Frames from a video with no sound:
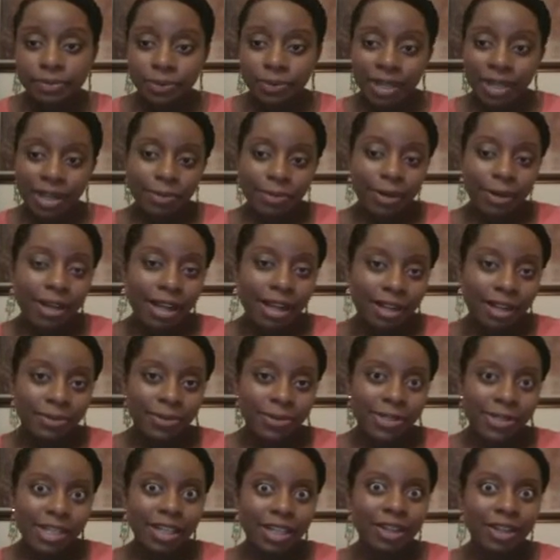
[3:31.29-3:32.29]
We have one column
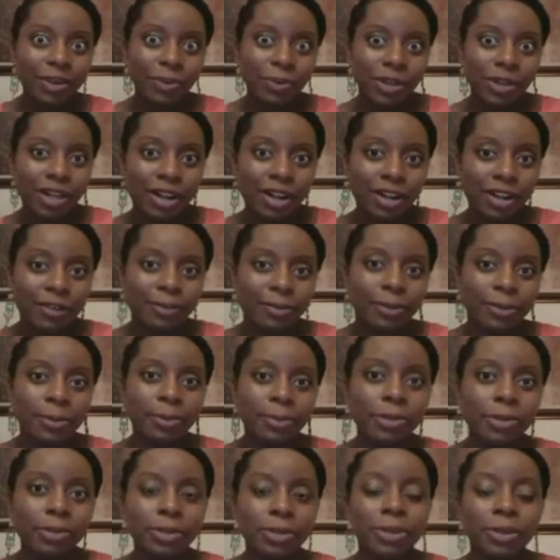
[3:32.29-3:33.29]
for singular and one column for
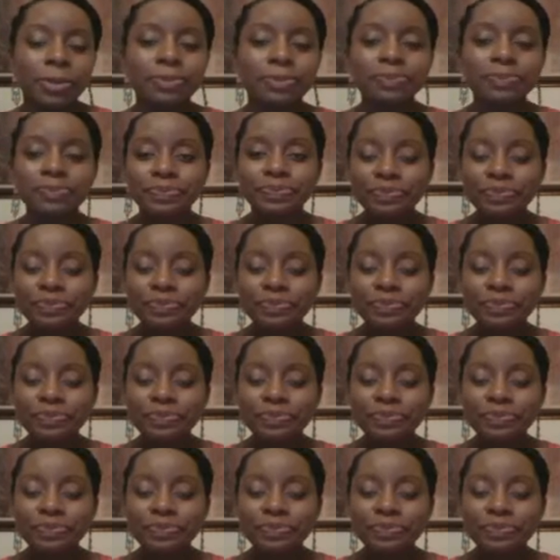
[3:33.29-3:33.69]
plural.